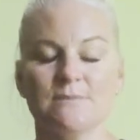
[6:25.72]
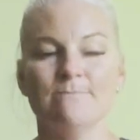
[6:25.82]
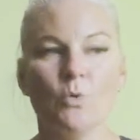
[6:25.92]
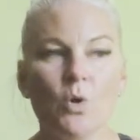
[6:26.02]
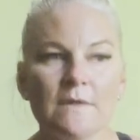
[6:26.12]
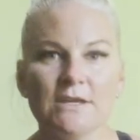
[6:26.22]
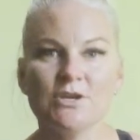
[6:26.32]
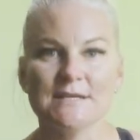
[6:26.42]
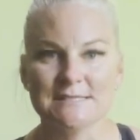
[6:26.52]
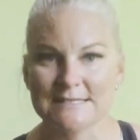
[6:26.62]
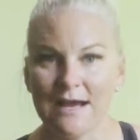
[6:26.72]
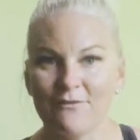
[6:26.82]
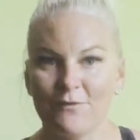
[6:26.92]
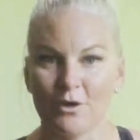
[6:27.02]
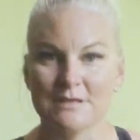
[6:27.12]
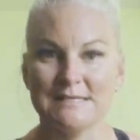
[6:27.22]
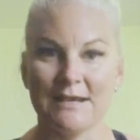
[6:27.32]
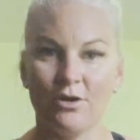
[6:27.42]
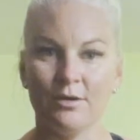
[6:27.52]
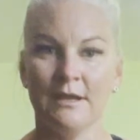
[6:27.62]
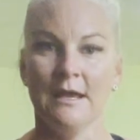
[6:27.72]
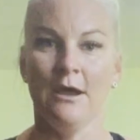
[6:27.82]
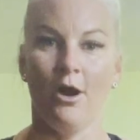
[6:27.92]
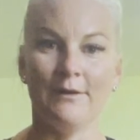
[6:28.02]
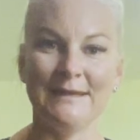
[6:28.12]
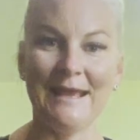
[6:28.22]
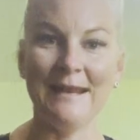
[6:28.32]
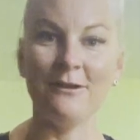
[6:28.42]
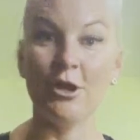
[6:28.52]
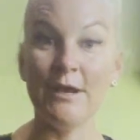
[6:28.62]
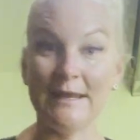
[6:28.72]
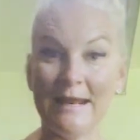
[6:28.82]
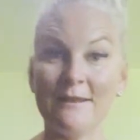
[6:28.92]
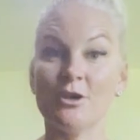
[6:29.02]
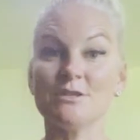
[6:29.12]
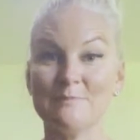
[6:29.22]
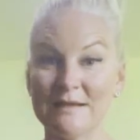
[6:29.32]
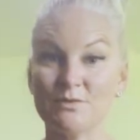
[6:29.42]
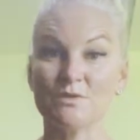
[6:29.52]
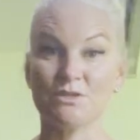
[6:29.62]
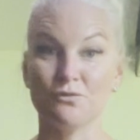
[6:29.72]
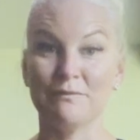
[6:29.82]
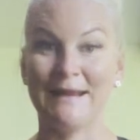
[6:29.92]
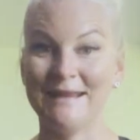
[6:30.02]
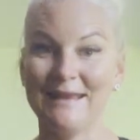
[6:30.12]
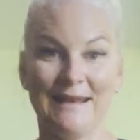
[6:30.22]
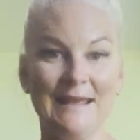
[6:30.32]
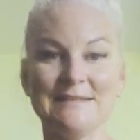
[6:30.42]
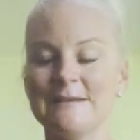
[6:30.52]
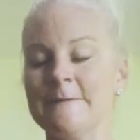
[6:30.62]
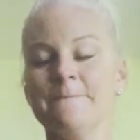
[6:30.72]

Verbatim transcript: more that you can start focusing on getting those muscles to reconnect,